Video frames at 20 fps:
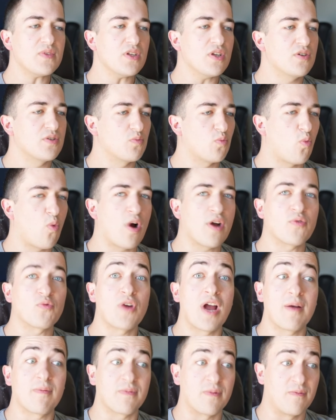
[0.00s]
1
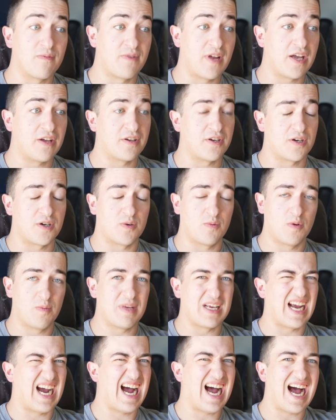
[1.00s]
rep from failure would
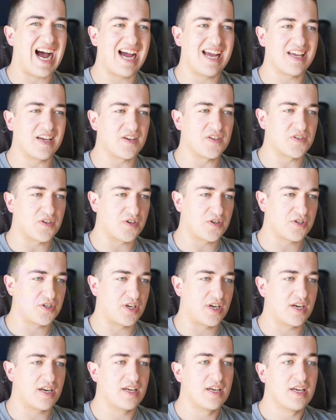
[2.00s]
be high
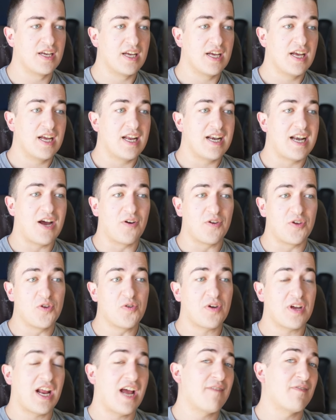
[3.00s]
exertion. Now you
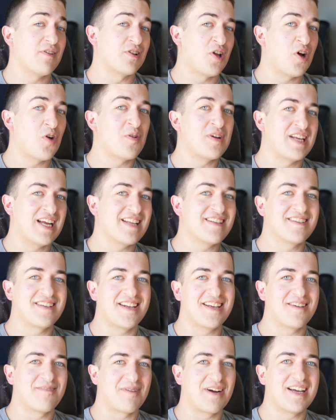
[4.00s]
could have a low
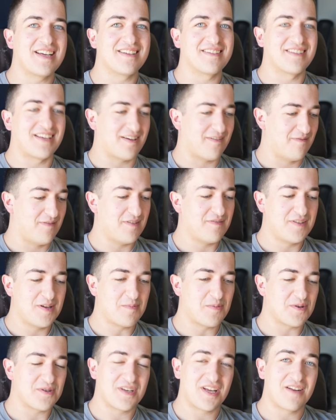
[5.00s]
intensity, right? Like
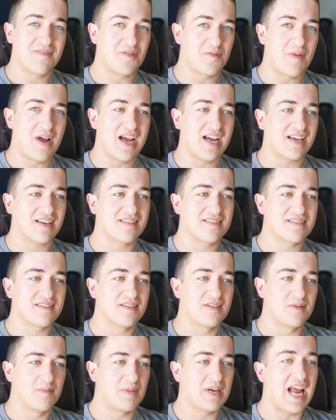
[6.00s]
50% of your max,
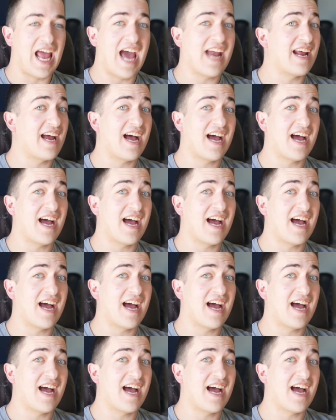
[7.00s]
but at a high